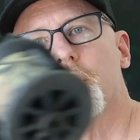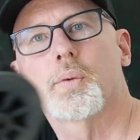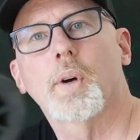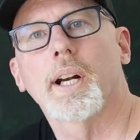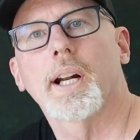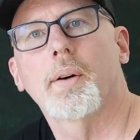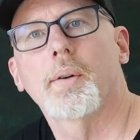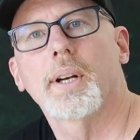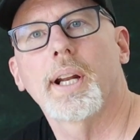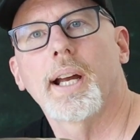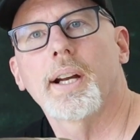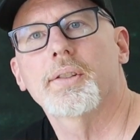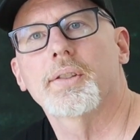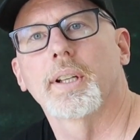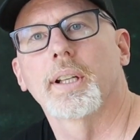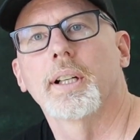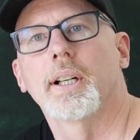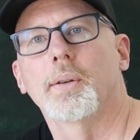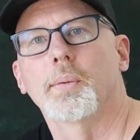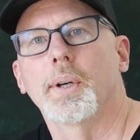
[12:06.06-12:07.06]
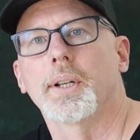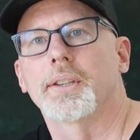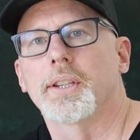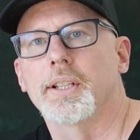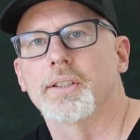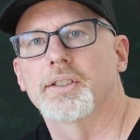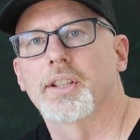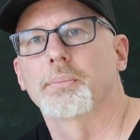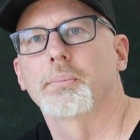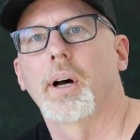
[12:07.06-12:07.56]
is what I would actually hunt with.
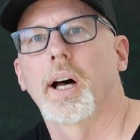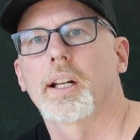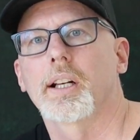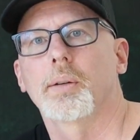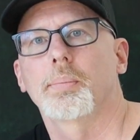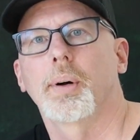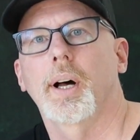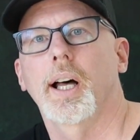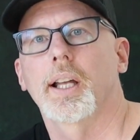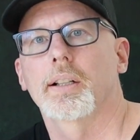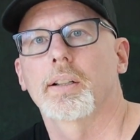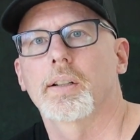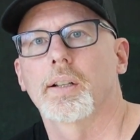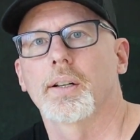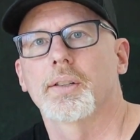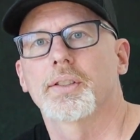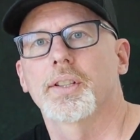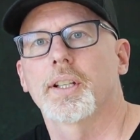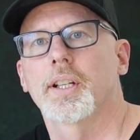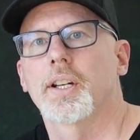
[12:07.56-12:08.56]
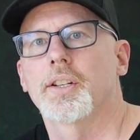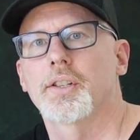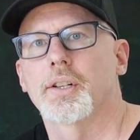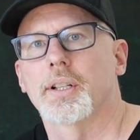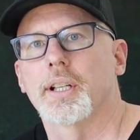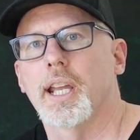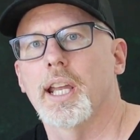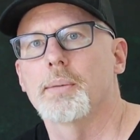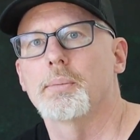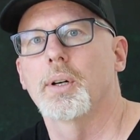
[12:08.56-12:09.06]
It's a monopod on our signature
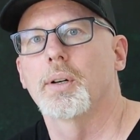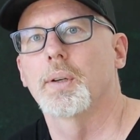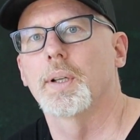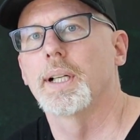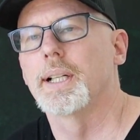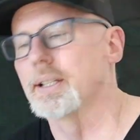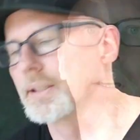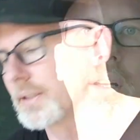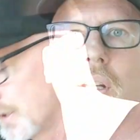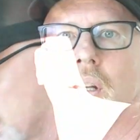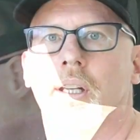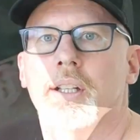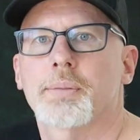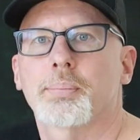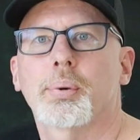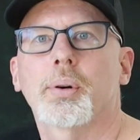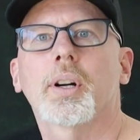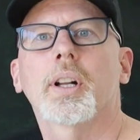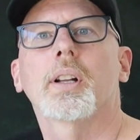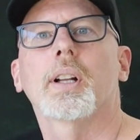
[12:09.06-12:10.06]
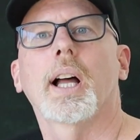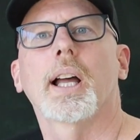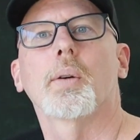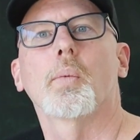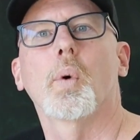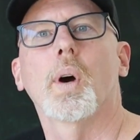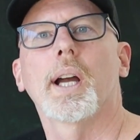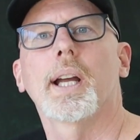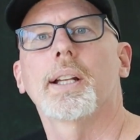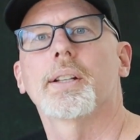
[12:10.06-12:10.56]
camo rest. It's pretty
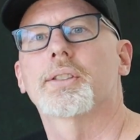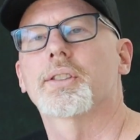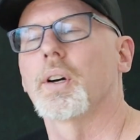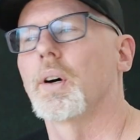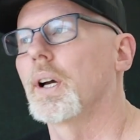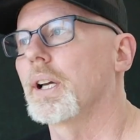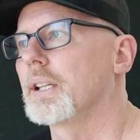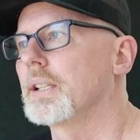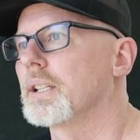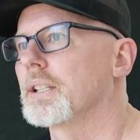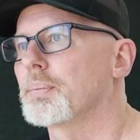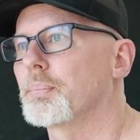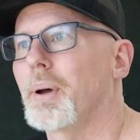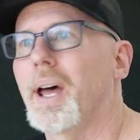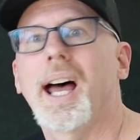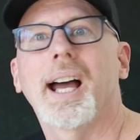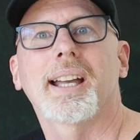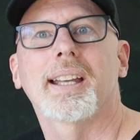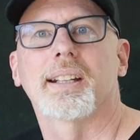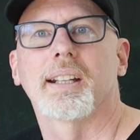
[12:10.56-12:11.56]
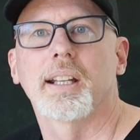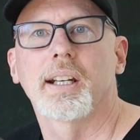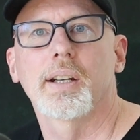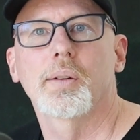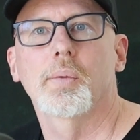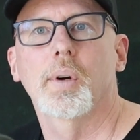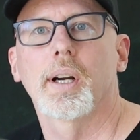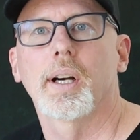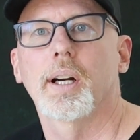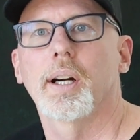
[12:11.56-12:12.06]
lightweight, so I can just pack it
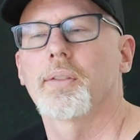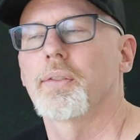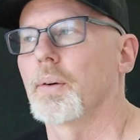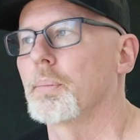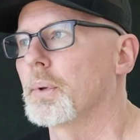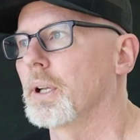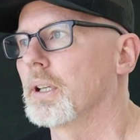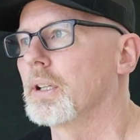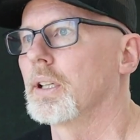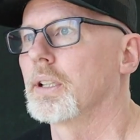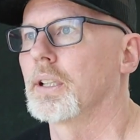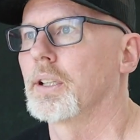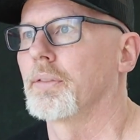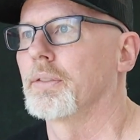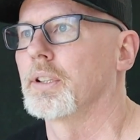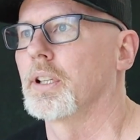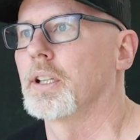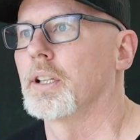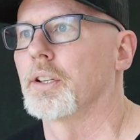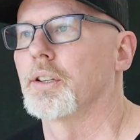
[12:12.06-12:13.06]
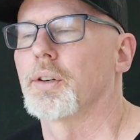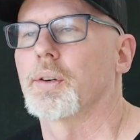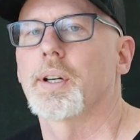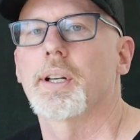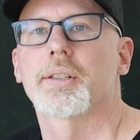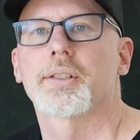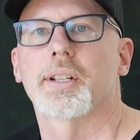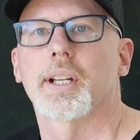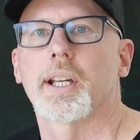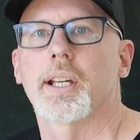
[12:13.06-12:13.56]
anywhere. If I'm going to hunt in a
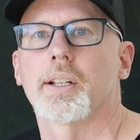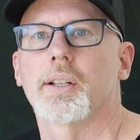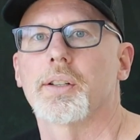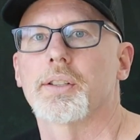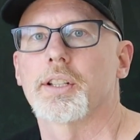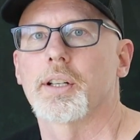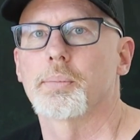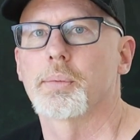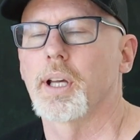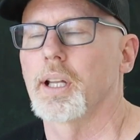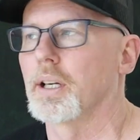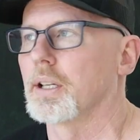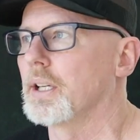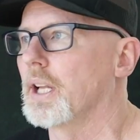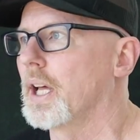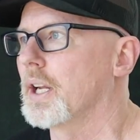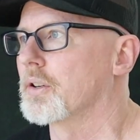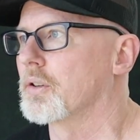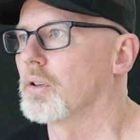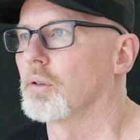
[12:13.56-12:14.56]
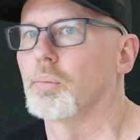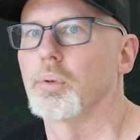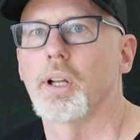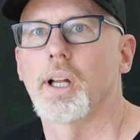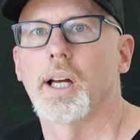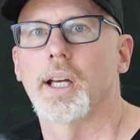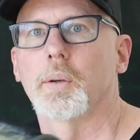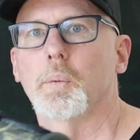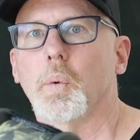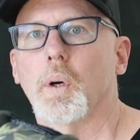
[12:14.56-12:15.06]
tree stand or some kind of natural
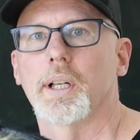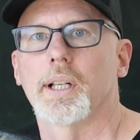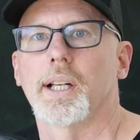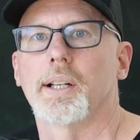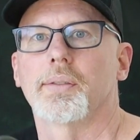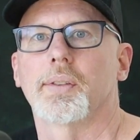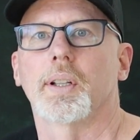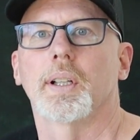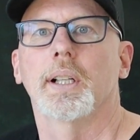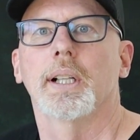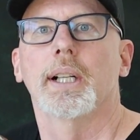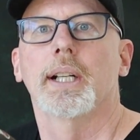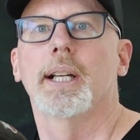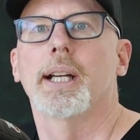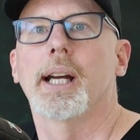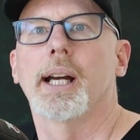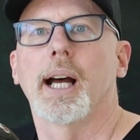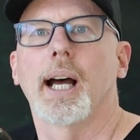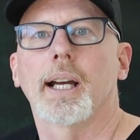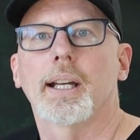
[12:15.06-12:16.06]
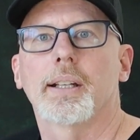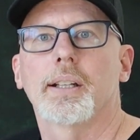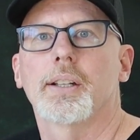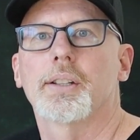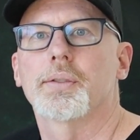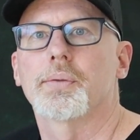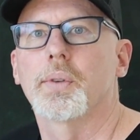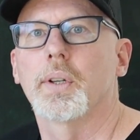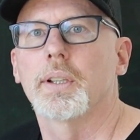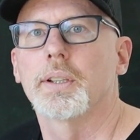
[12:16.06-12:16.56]
blind, whatever, I can
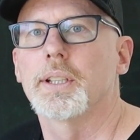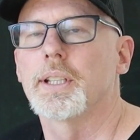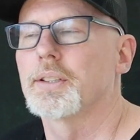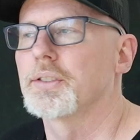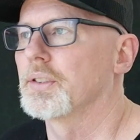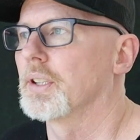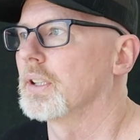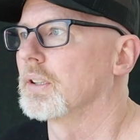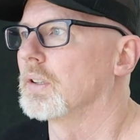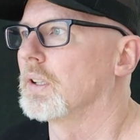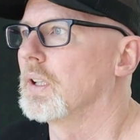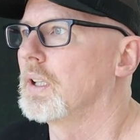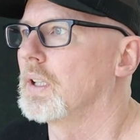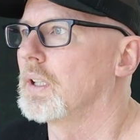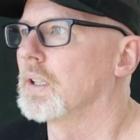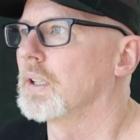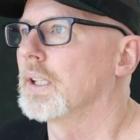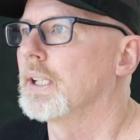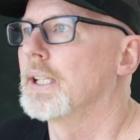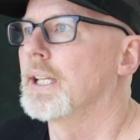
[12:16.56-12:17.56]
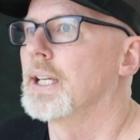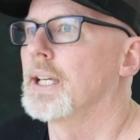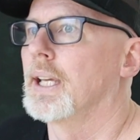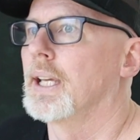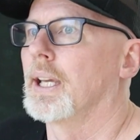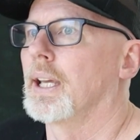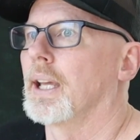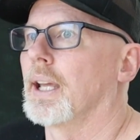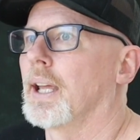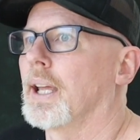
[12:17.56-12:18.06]
just run this thing along
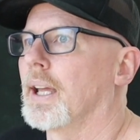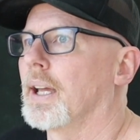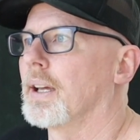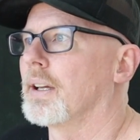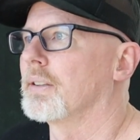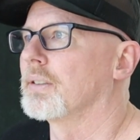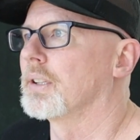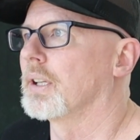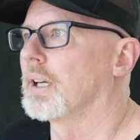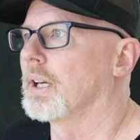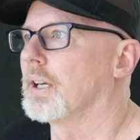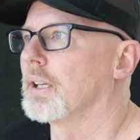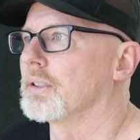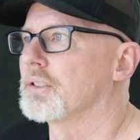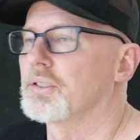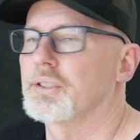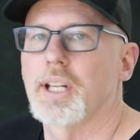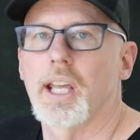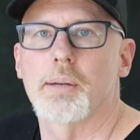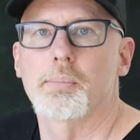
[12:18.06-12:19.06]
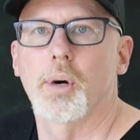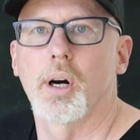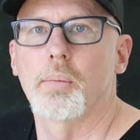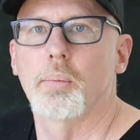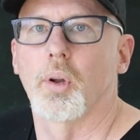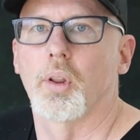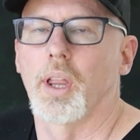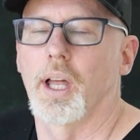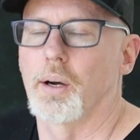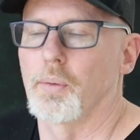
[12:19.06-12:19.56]
and stay
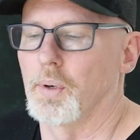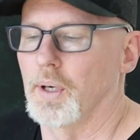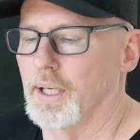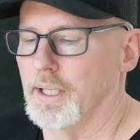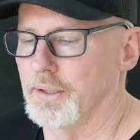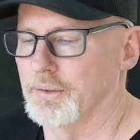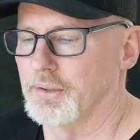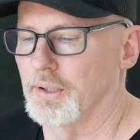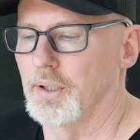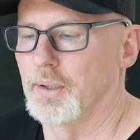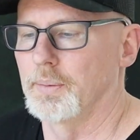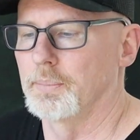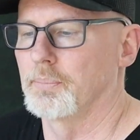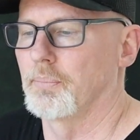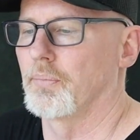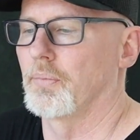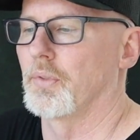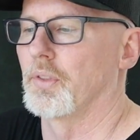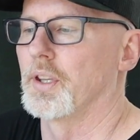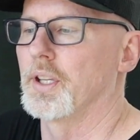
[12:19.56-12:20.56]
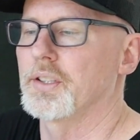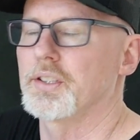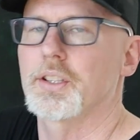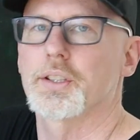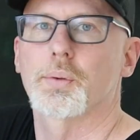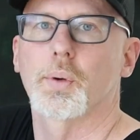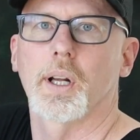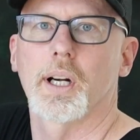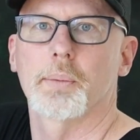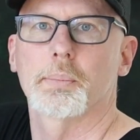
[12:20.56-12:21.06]
mobile that way. So this
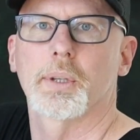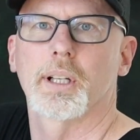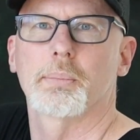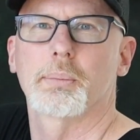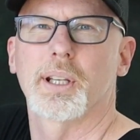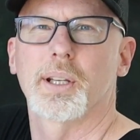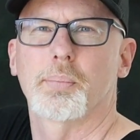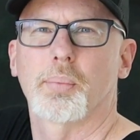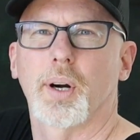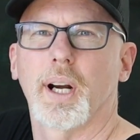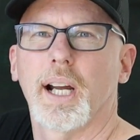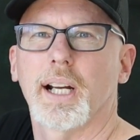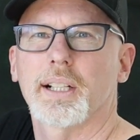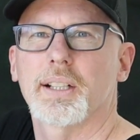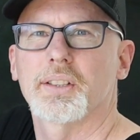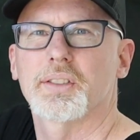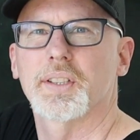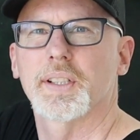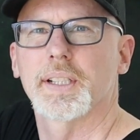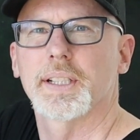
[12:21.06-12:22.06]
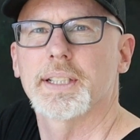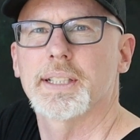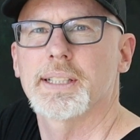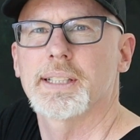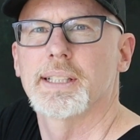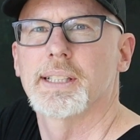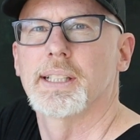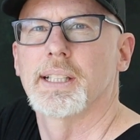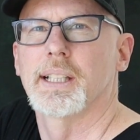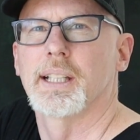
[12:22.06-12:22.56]
is what I'm going to be practicing.
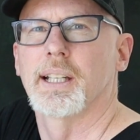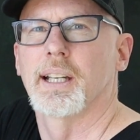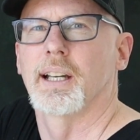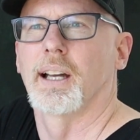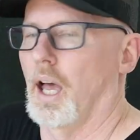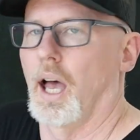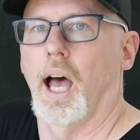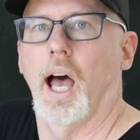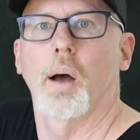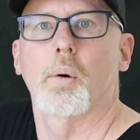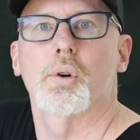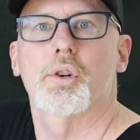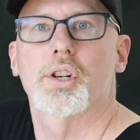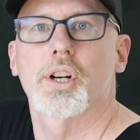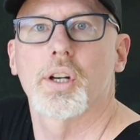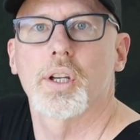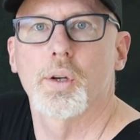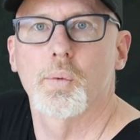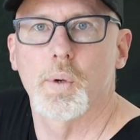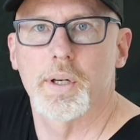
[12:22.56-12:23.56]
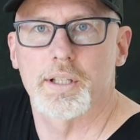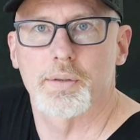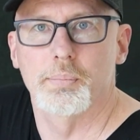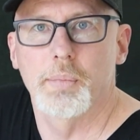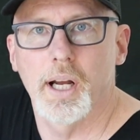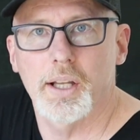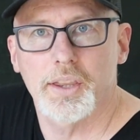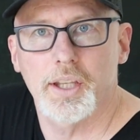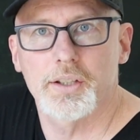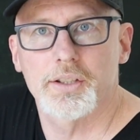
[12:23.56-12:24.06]
I will show you which
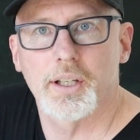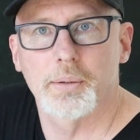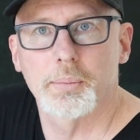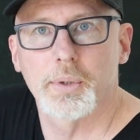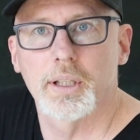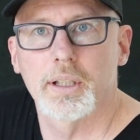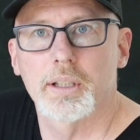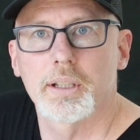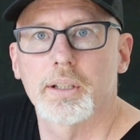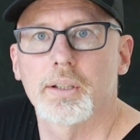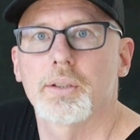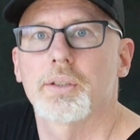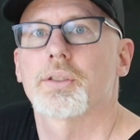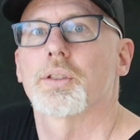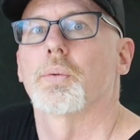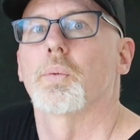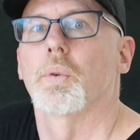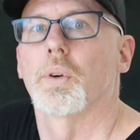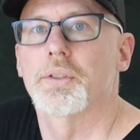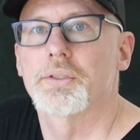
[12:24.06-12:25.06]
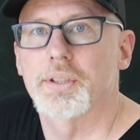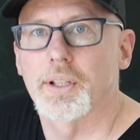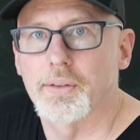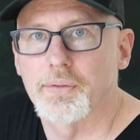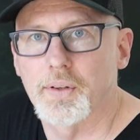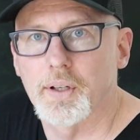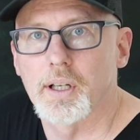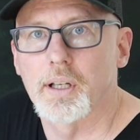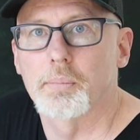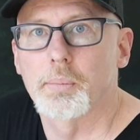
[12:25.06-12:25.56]
methods I'm going to use once I
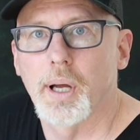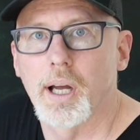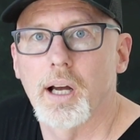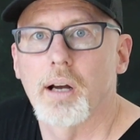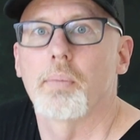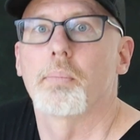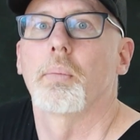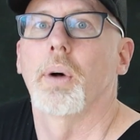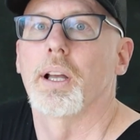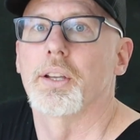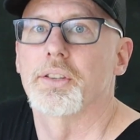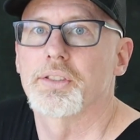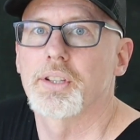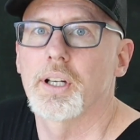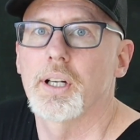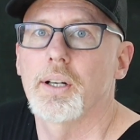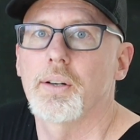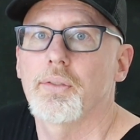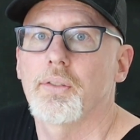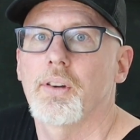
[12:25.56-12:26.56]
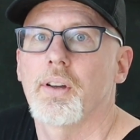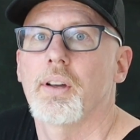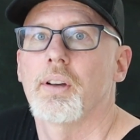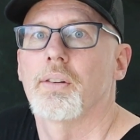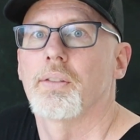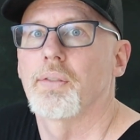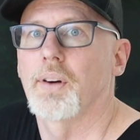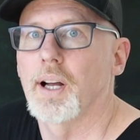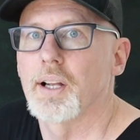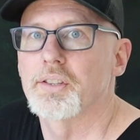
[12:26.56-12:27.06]
figure them out myself,
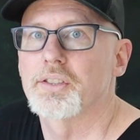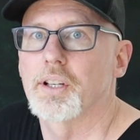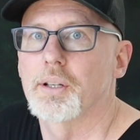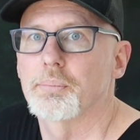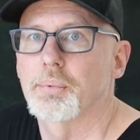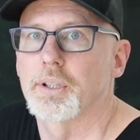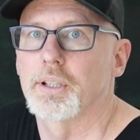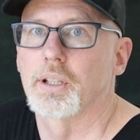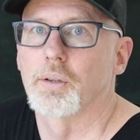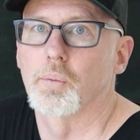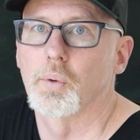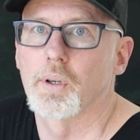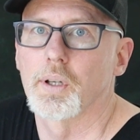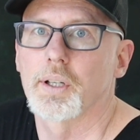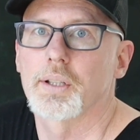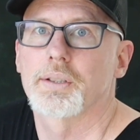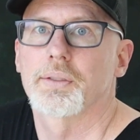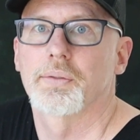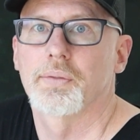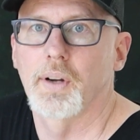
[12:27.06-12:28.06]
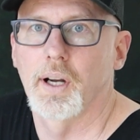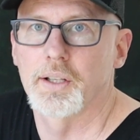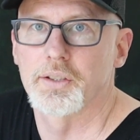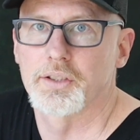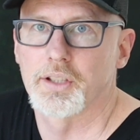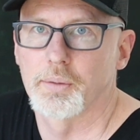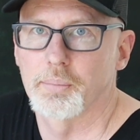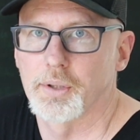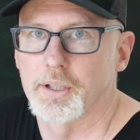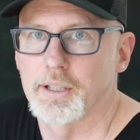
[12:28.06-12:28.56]
find something that works, find
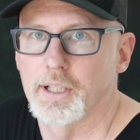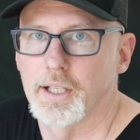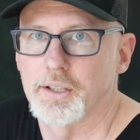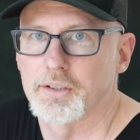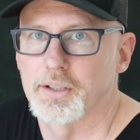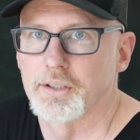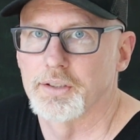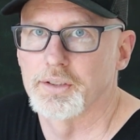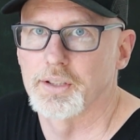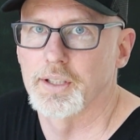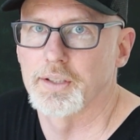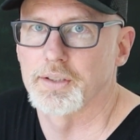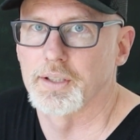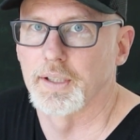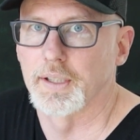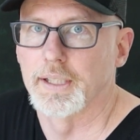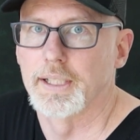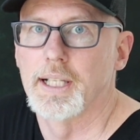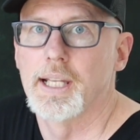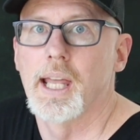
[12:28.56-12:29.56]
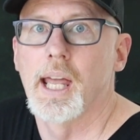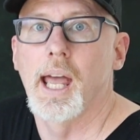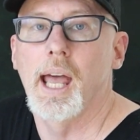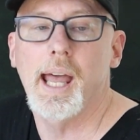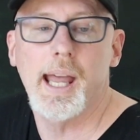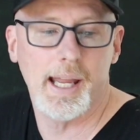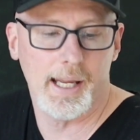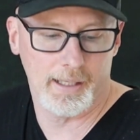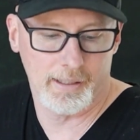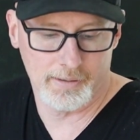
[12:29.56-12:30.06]
something that's consistent.
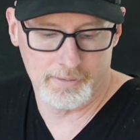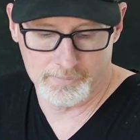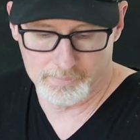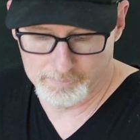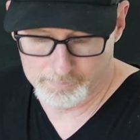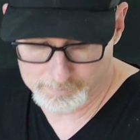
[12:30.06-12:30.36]
Hey,